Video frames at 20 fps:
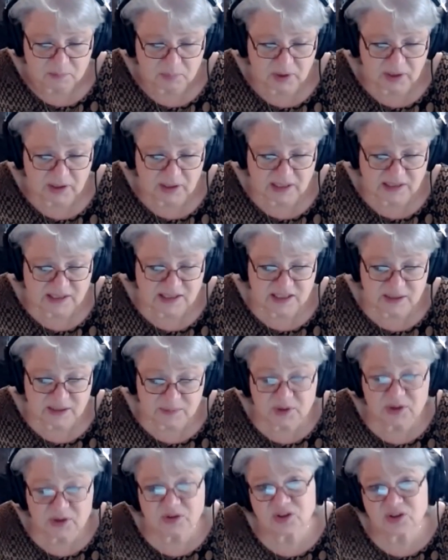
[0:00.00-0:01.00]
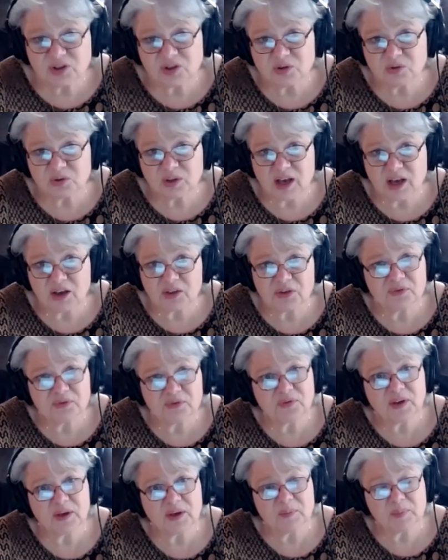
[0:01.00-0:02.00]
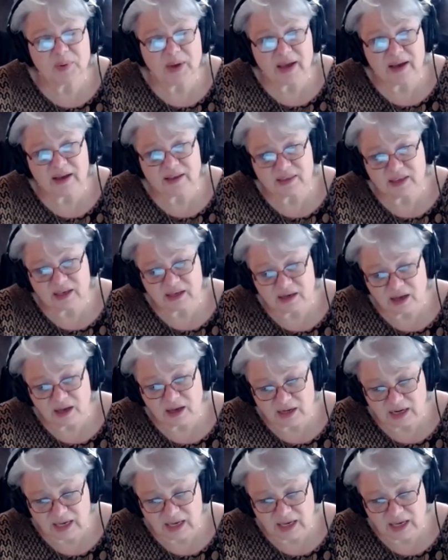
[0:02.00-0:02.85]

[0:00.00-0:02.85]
but it's similar to the health impact that